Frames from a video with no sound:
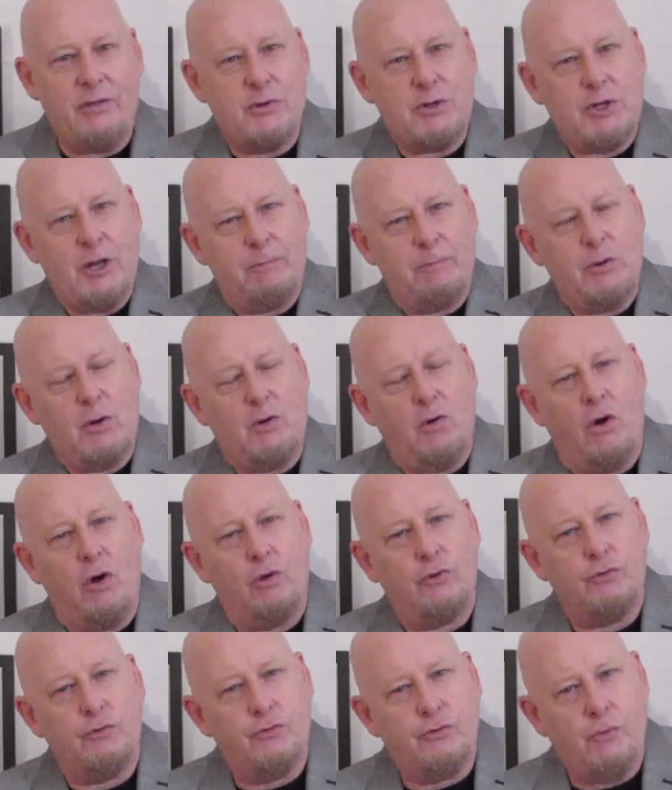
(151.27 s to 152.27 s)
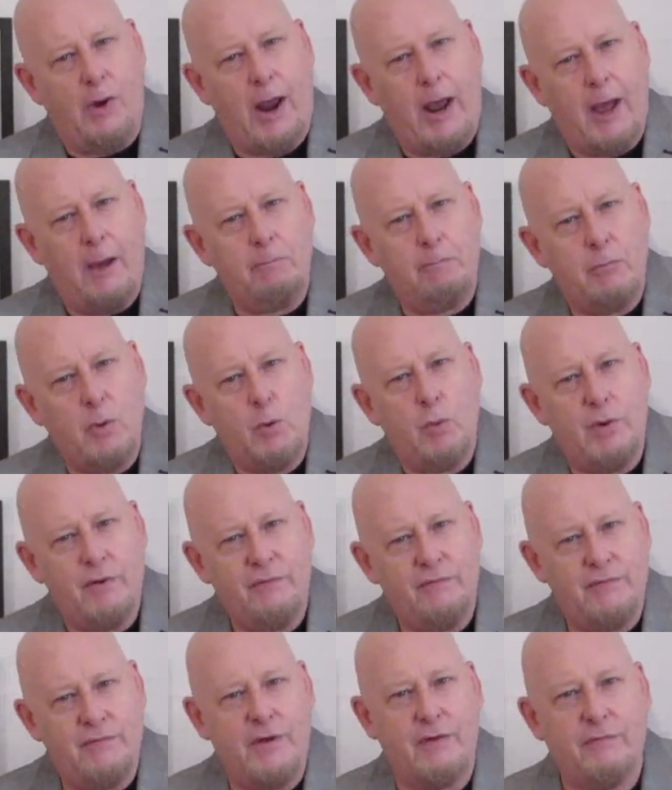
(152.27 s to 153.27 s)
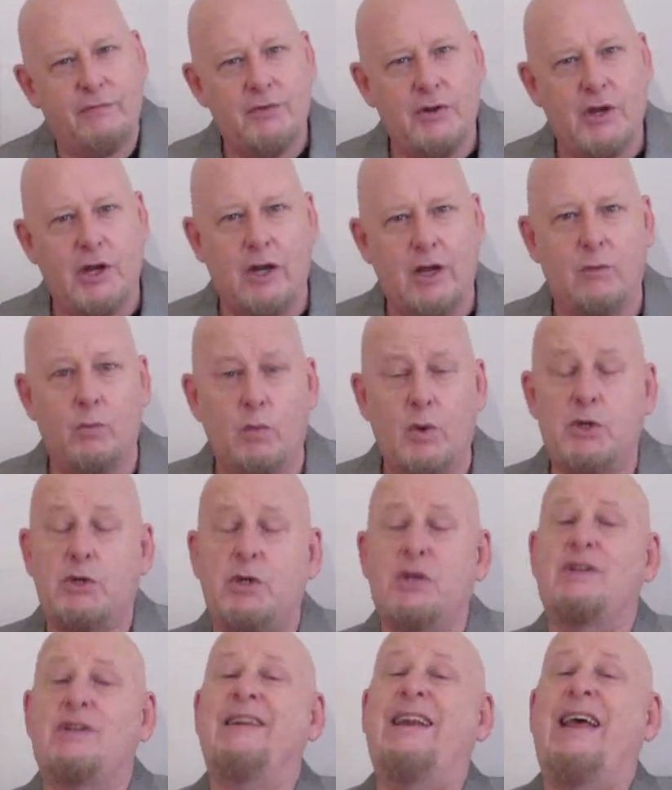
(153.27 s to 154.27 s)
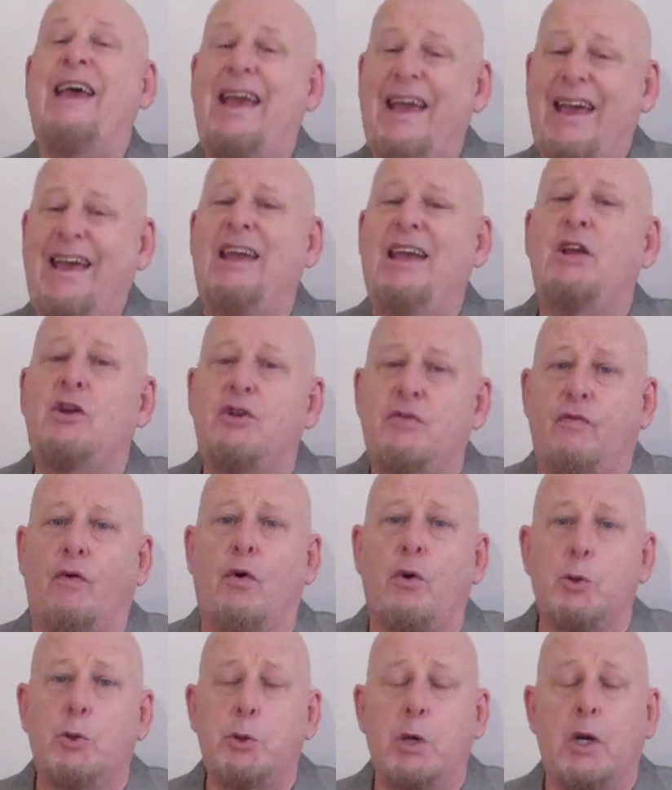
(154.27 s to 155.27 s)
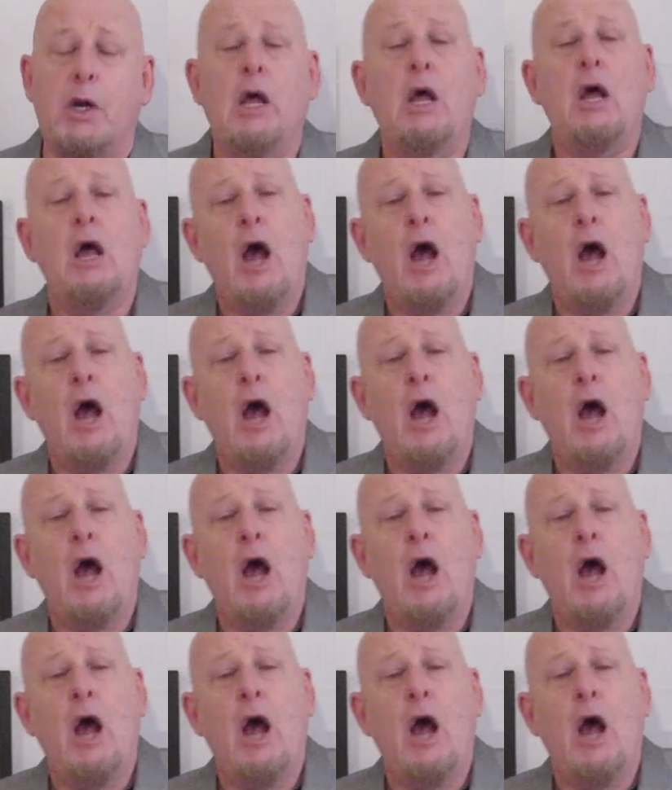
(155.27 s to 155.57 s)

there's something called Drambuie 15, which is an aged version.